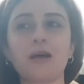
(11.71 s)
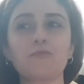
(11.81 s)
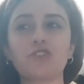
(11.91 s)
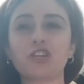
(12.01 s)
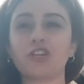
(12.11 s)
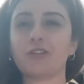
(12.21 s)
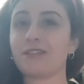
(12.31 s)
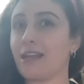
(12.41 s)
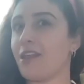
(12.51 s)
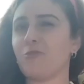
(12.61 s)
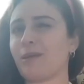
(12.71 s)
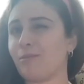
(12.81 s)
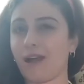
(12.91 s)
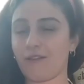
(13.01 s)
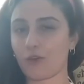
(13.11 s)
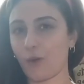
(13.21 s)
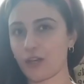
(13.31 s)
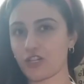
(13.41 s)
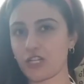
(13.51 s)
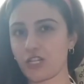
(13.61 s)
I'm sure 10 other people have the
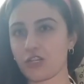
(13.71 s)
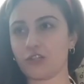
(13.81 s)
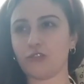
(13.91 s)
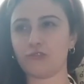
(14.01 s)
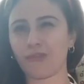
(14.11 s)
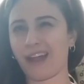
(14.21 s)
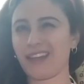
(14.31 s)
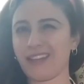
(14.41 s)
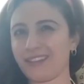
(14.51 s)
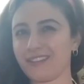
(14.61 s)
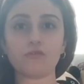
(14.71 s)
question too, right?